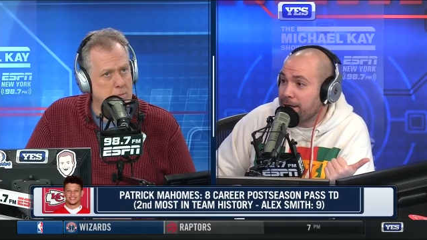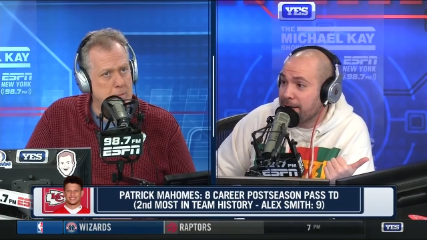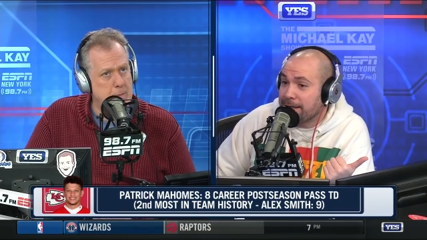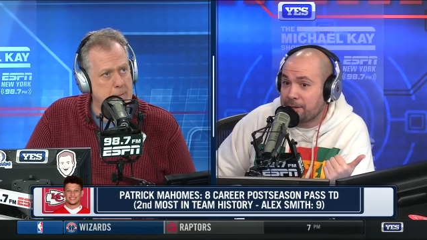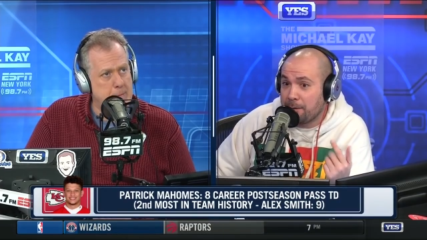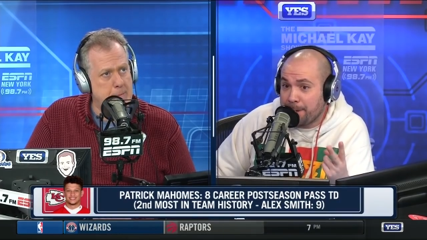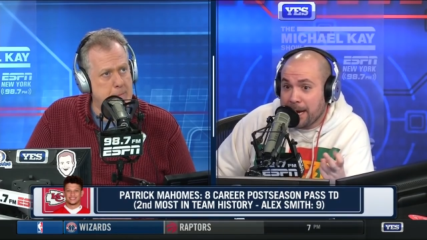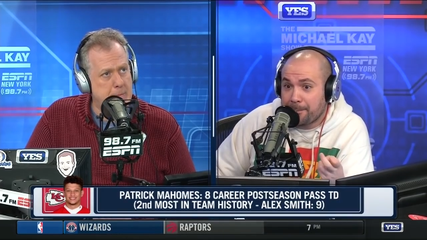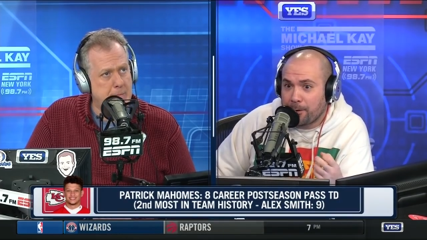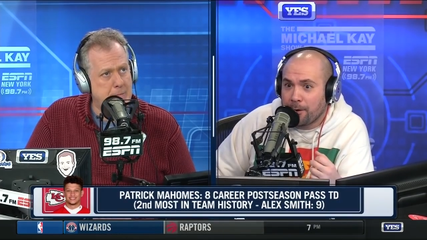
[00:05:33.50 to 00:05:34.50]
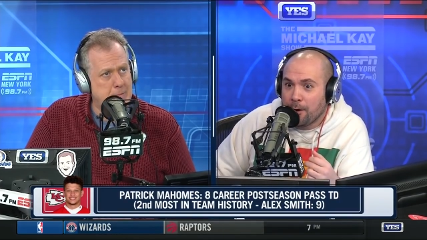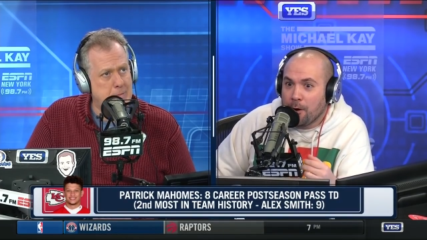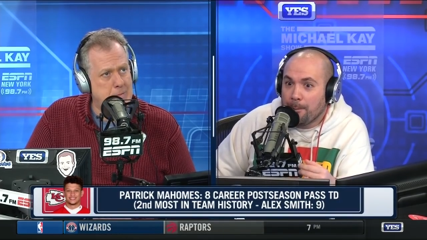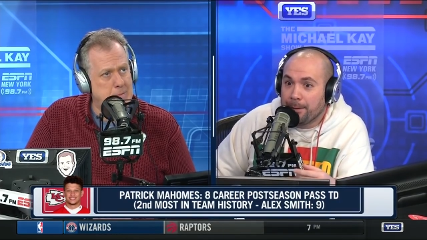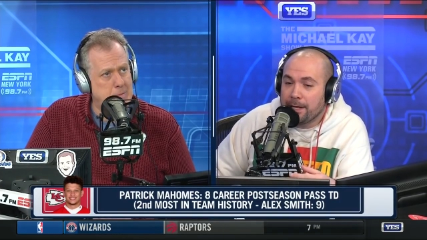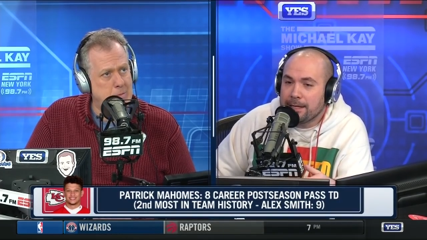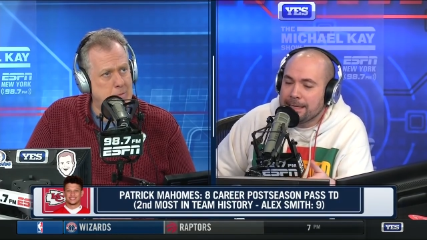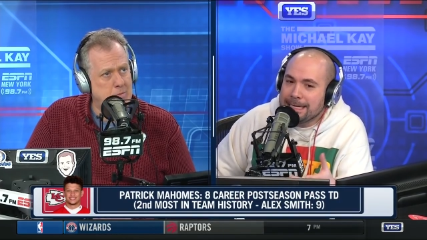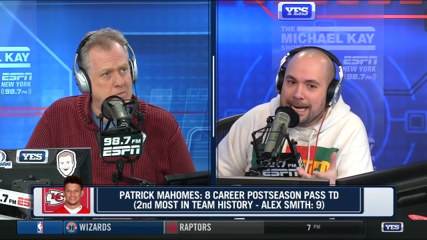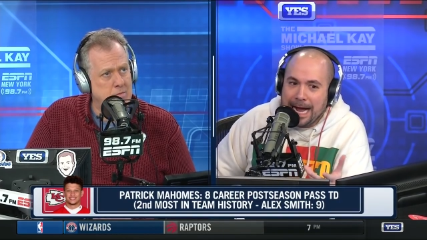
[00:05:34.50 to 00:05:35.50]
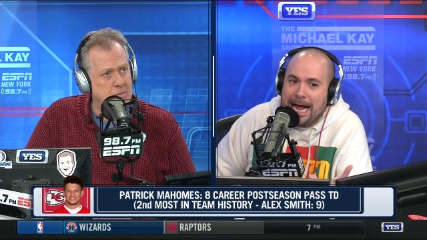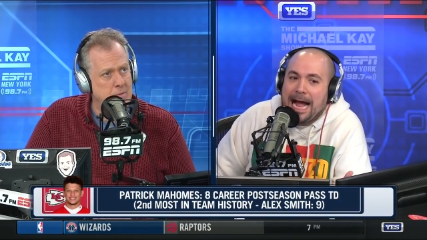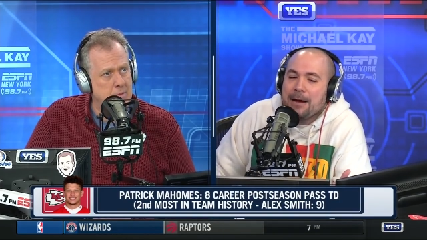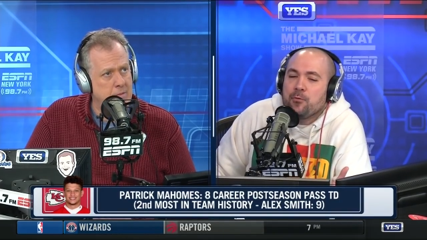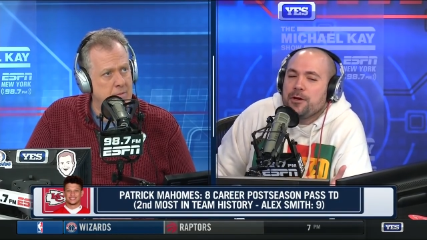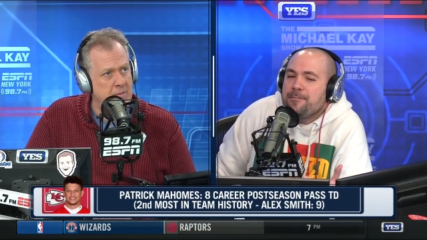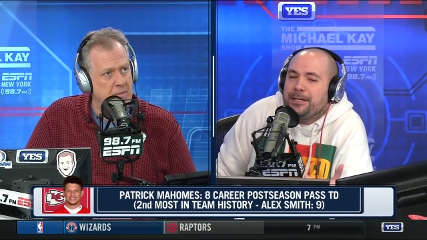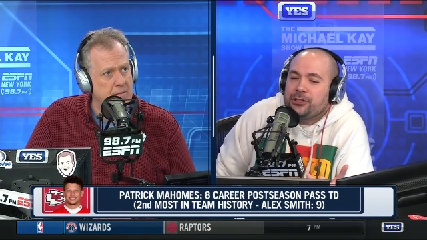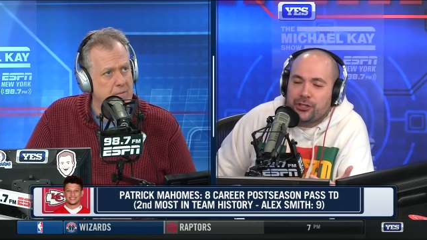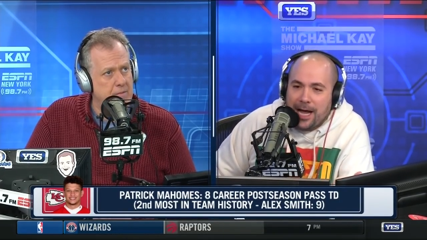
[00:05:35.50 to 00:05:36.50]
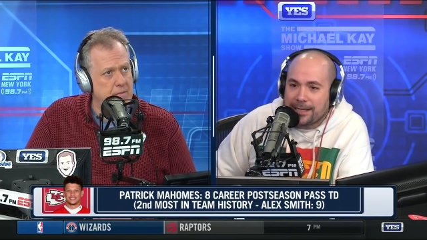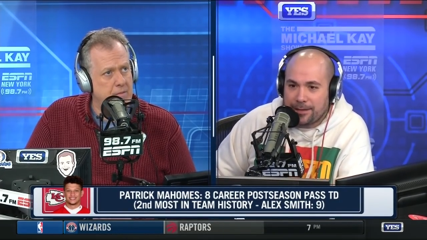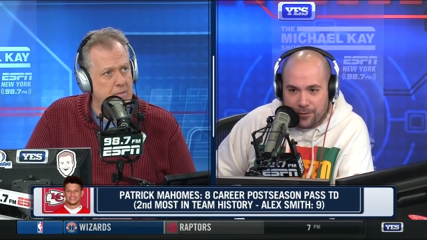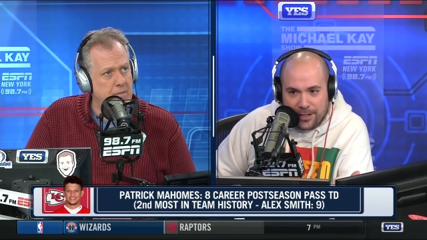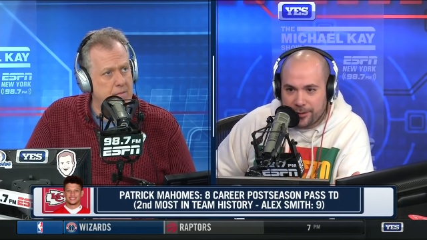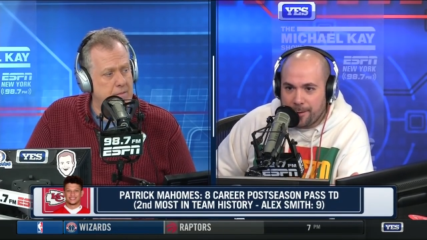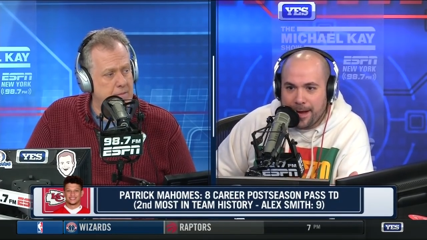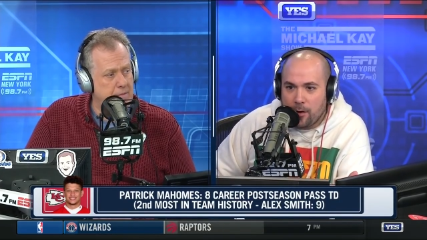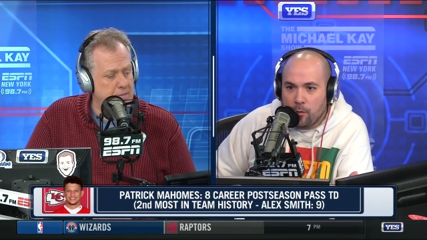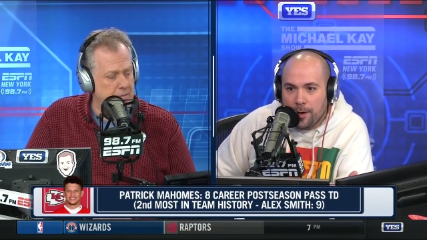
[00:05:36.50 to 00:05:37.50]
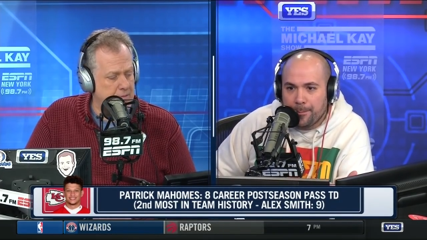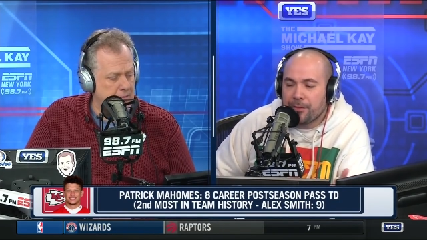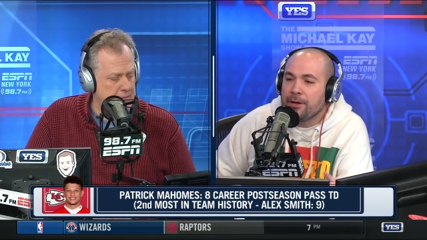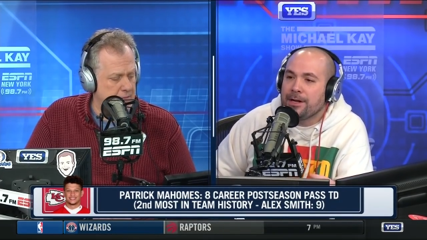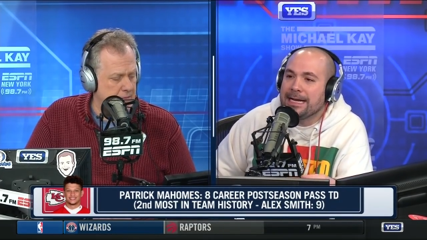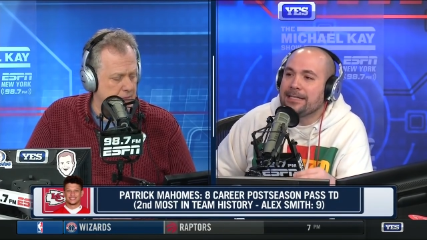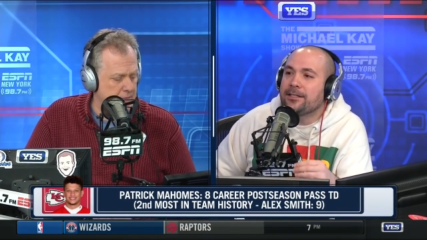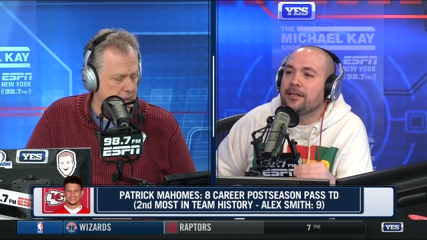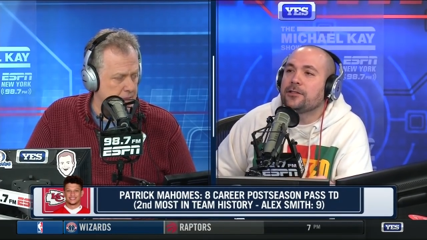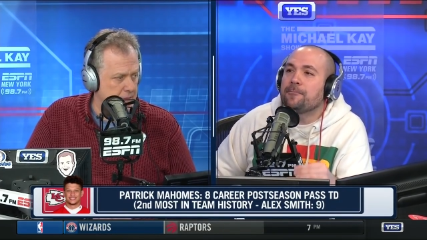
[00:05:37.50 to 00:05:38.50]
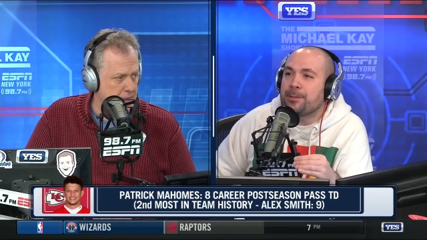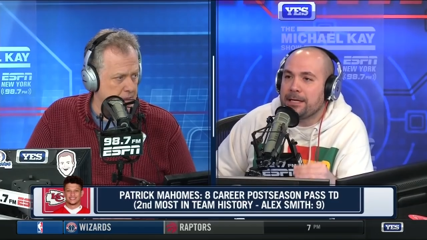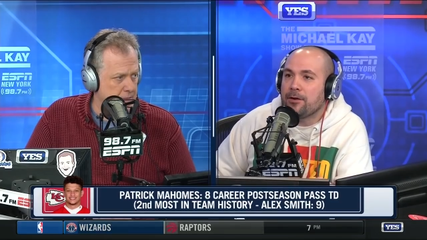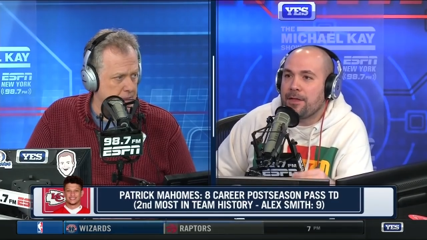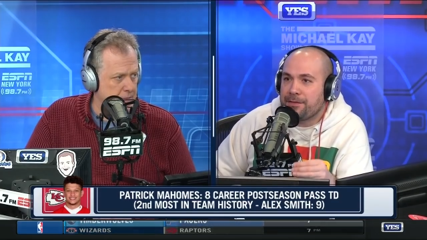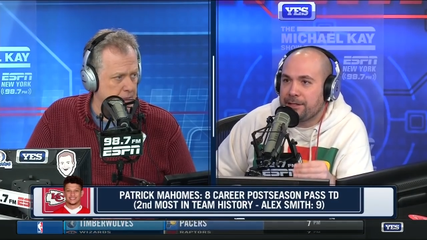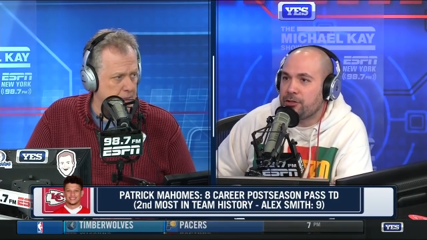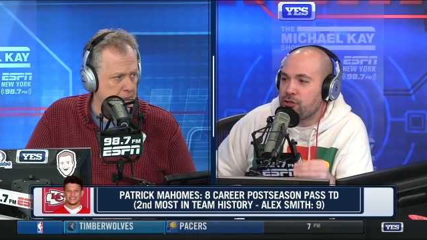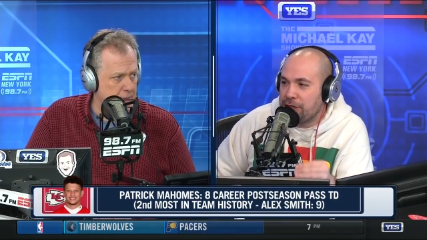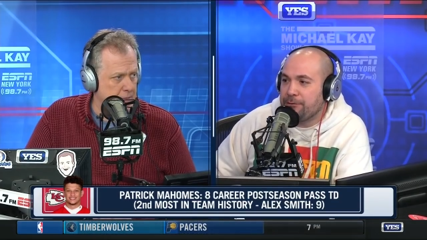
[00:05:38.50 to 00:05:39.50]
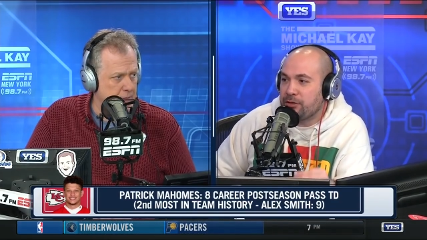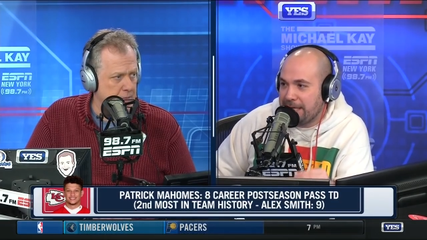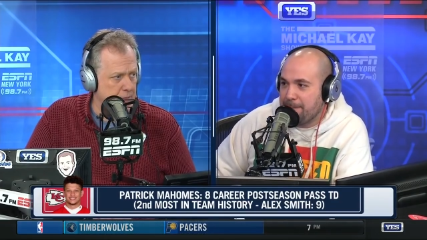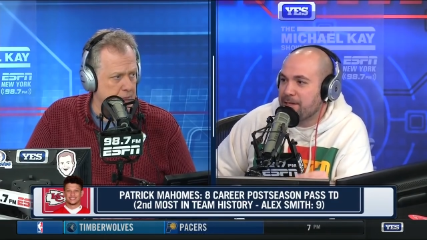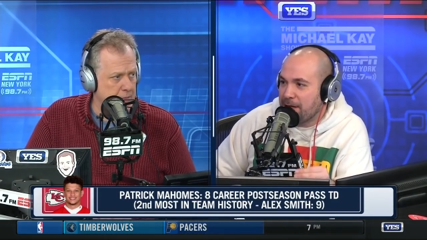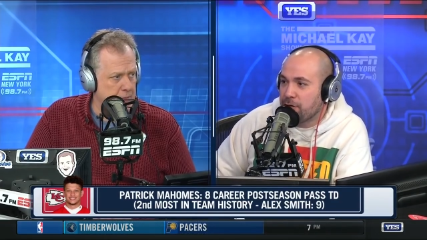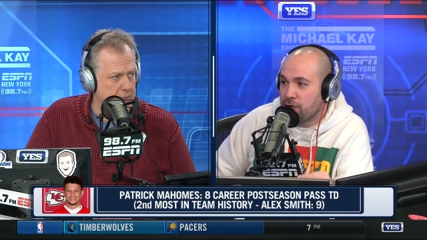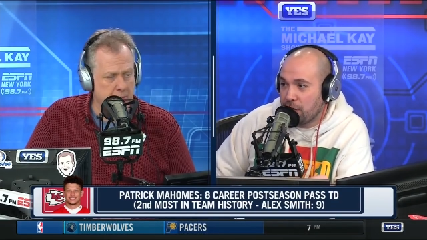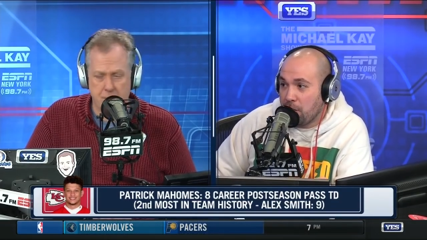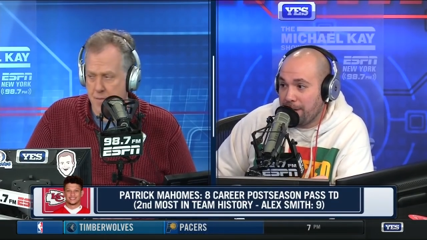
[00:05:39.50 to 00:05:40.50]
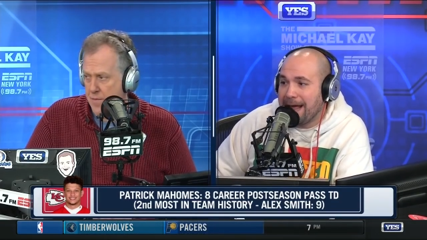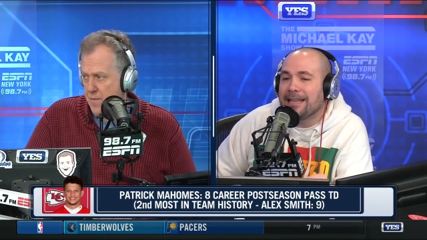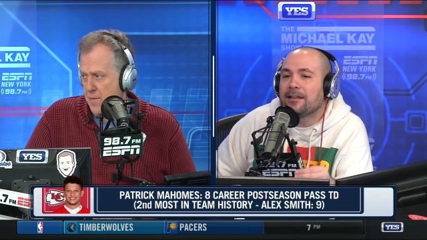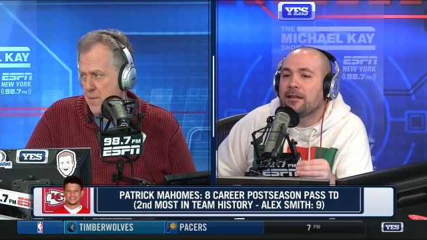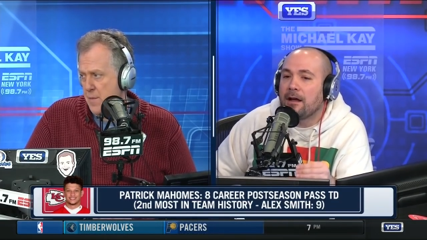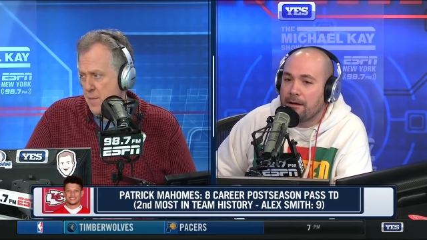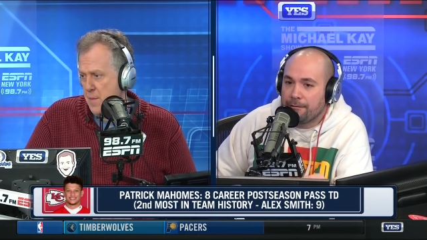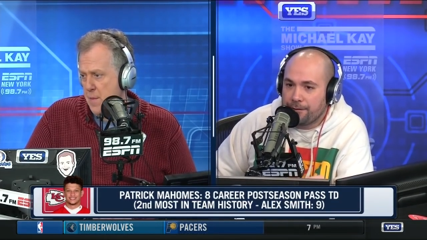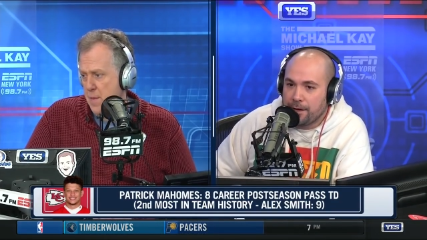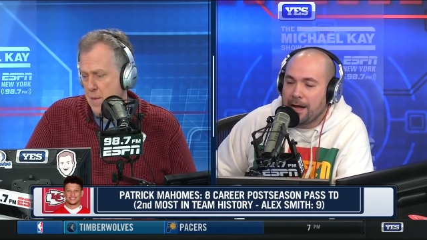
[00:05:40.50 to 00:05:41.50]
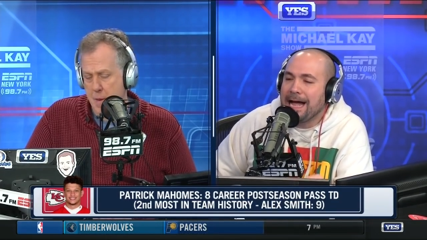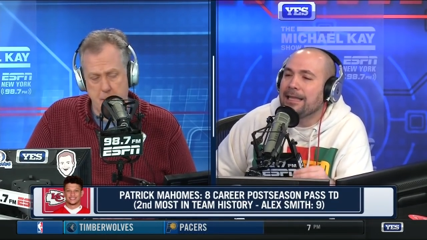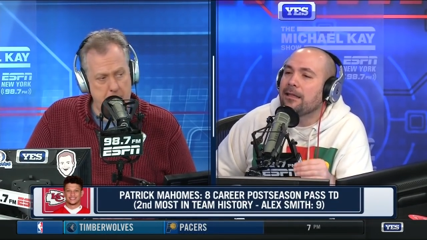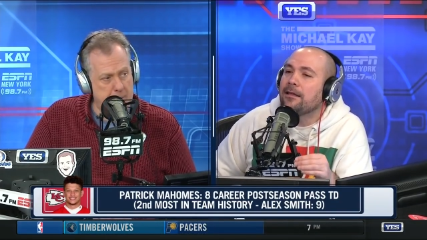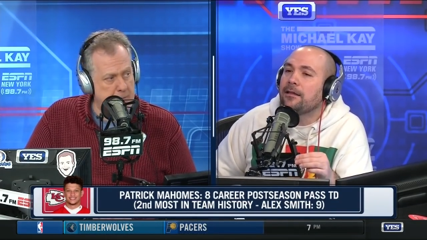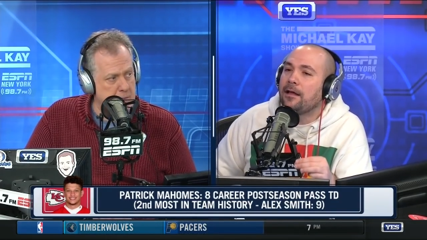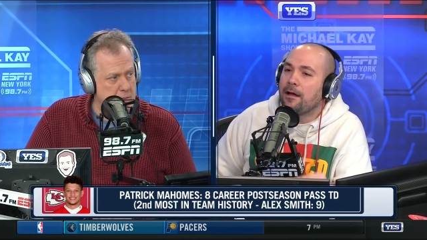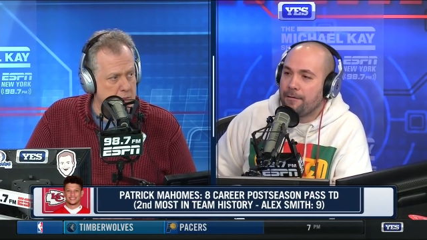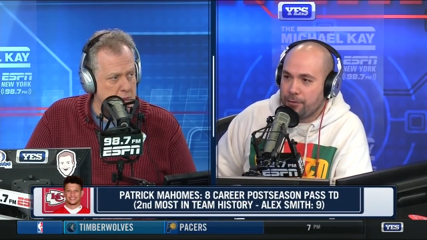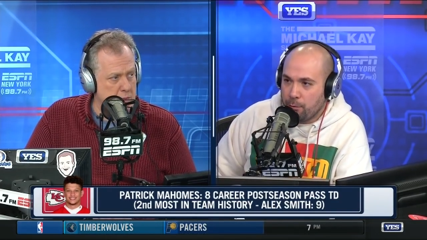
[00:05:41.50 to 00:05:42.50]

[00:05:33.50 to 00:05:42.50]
Speaker 1: at least on paper. But I wouldn't be shocked if they somehow won. But it does appear that this Chiefs team is in the zone. And I love the